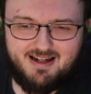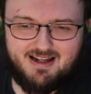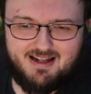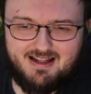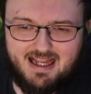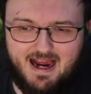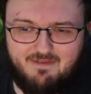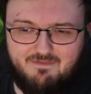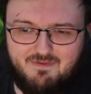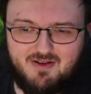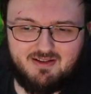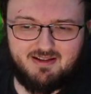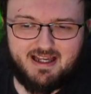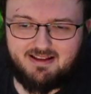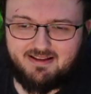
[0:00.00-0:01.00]
Have you,
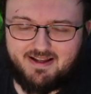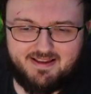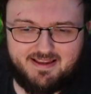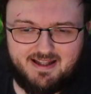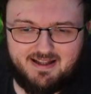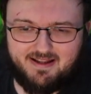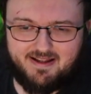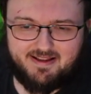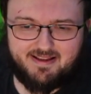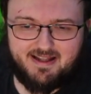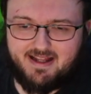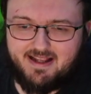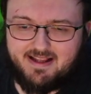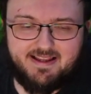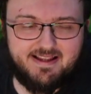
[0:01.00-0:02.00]
like, listen.
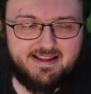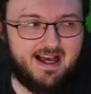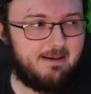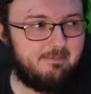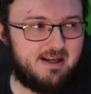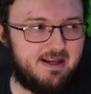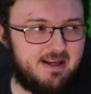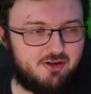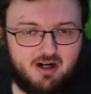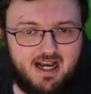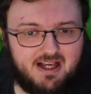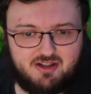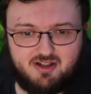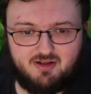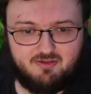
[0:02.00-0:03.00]
This is not me
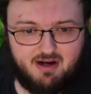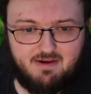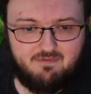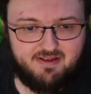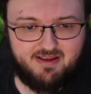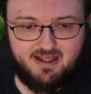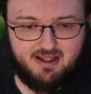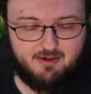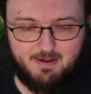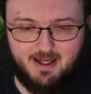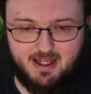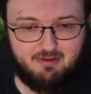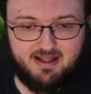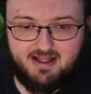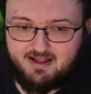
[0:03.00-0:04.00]
trashing the Ravens either, by the
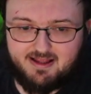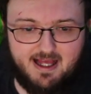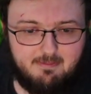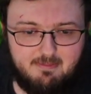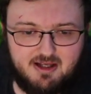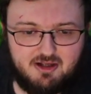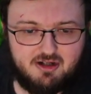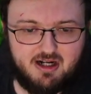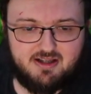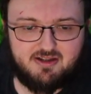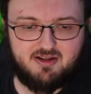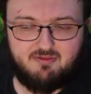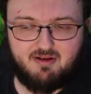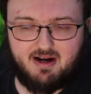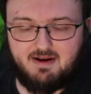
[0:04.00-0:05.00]
way. This is not me trashing
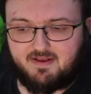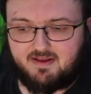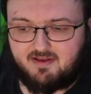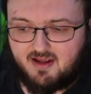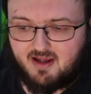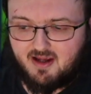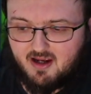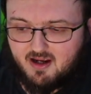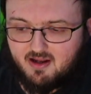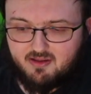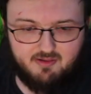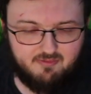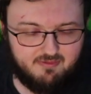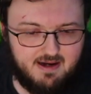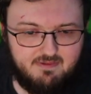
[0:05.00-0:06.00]
the Ravens.
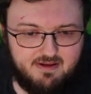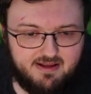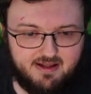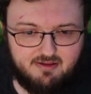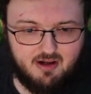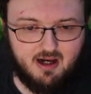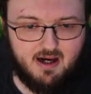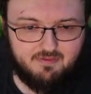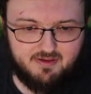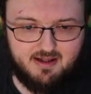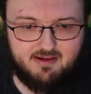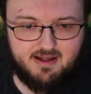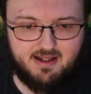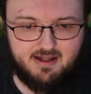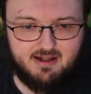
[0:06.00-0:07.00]
The Ravens this
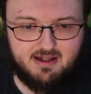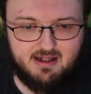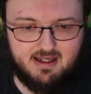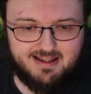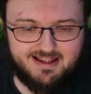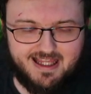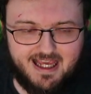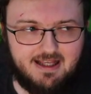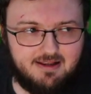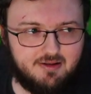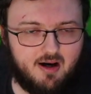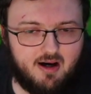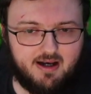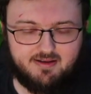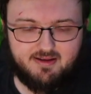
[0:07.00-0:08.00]
offseason, they
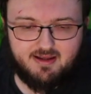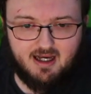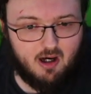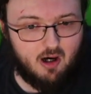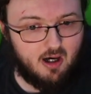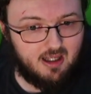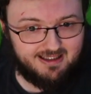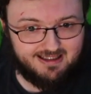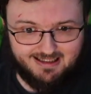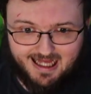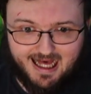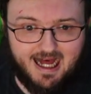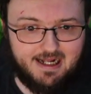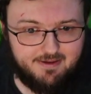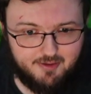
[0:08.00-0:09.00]
lost a
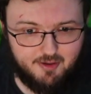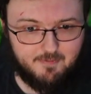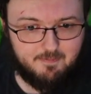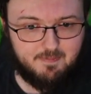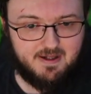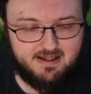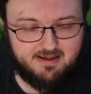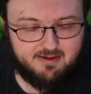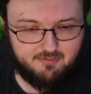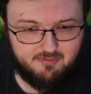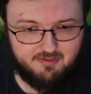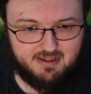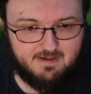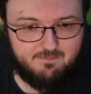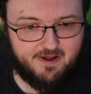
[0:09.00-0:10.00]
lot of their pieces on
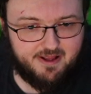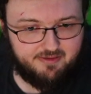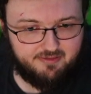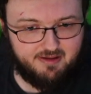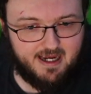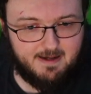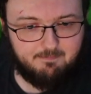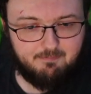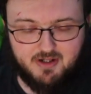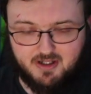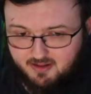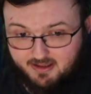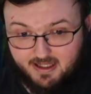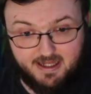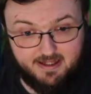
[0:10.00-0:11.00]
defensive line.
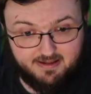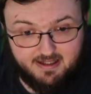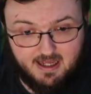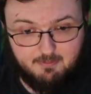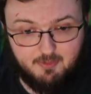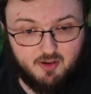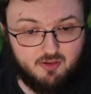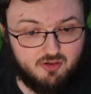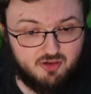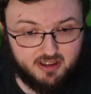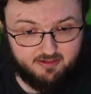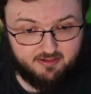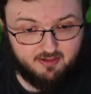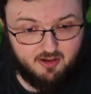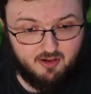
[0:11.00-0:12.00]
Calais Campbell,
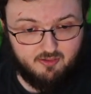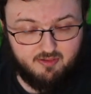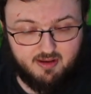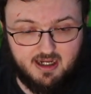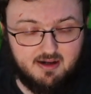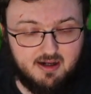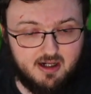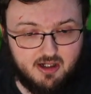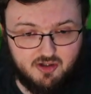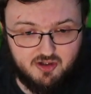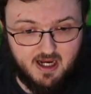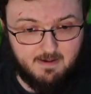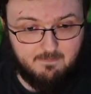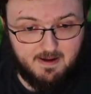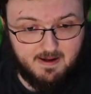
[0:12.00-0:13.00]
Justin Houston,
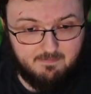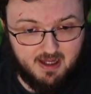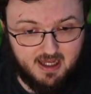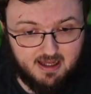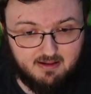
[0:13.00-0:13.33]
JPP.